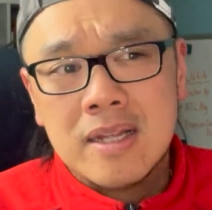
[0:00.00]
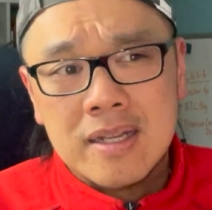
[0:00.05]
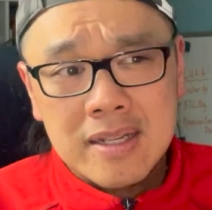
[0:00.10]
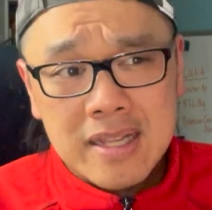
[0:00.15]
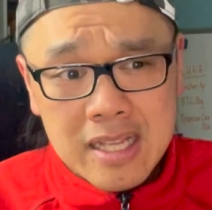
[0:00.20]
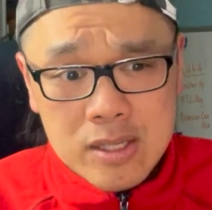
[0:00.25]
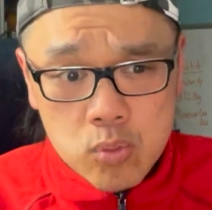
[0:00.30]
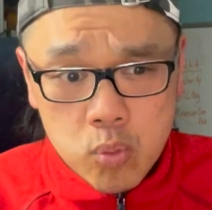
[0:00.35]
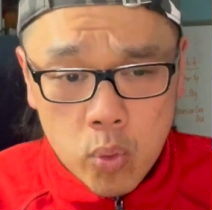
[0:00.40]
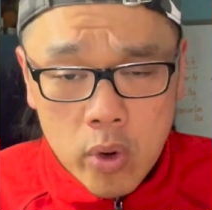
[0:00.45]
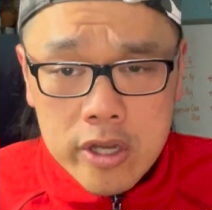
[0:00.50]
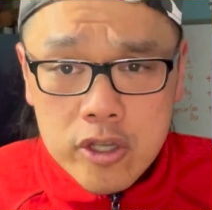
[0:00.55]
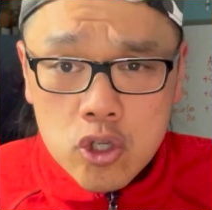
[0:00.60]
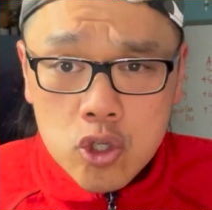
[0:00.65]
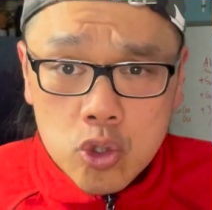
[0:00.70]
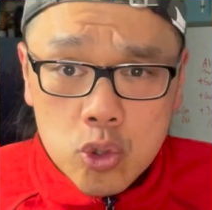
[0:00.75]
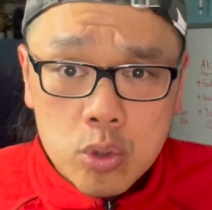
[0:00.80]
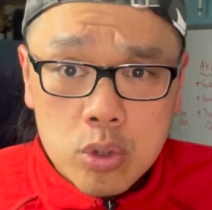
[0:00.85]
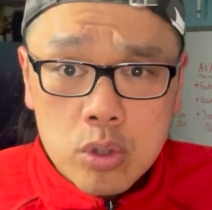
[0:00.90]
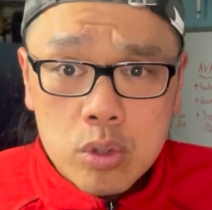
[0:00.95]
That's what you
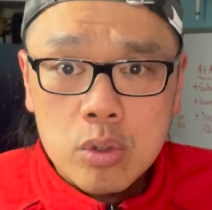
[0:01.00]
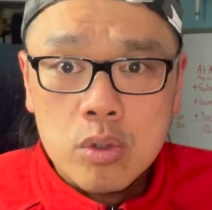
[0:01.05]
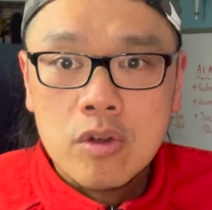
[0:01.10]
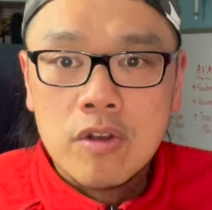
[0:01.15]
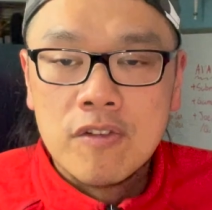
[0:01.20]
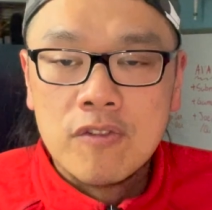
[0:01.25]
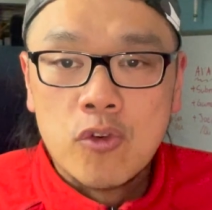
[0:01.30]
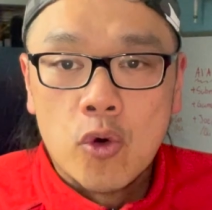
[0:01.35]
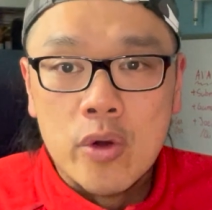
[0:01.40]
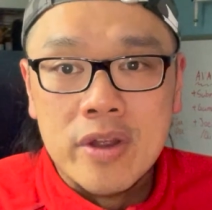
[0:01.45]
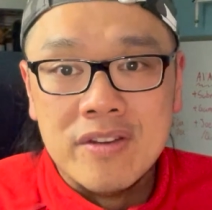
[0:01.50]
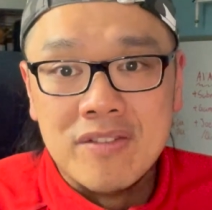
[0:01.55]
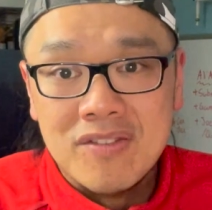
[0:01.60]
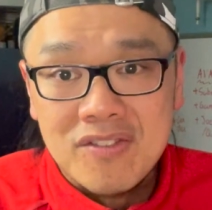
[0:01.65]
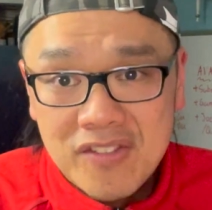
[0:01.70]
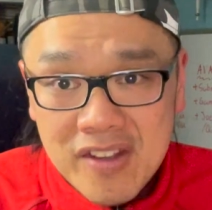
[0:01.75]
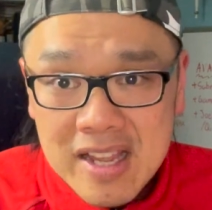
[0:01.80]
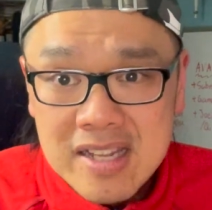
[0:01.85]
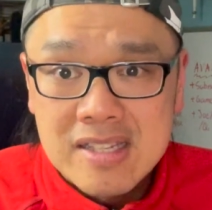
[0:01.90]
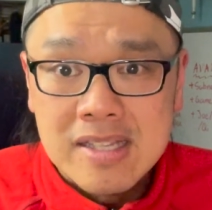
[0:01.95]
should do for
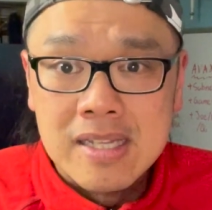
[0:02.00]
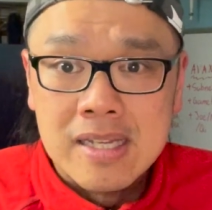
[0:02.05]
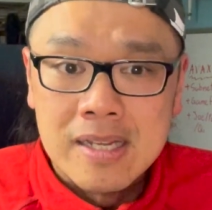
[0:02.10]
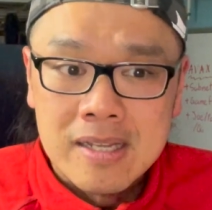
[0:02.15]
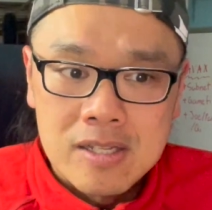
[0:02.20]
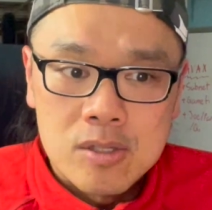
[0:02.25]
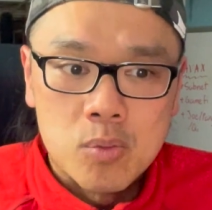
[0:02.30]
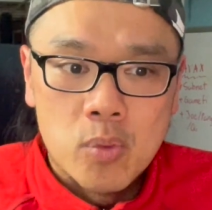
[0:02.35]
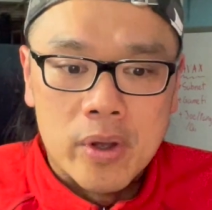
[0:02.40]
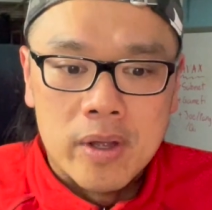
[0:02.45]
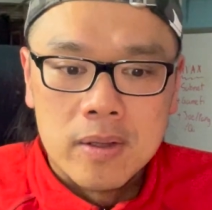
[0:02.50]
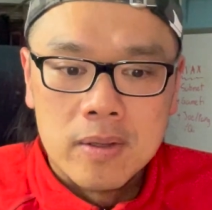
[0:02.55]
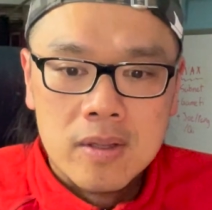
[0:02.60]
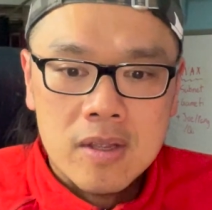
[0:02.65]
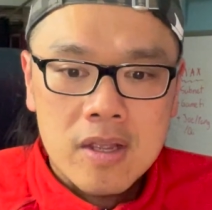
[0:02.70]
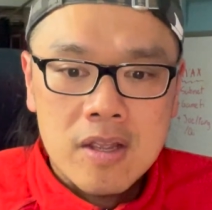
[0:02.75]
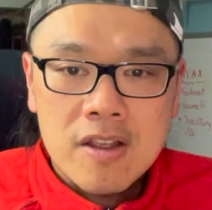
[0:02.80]
investing as well.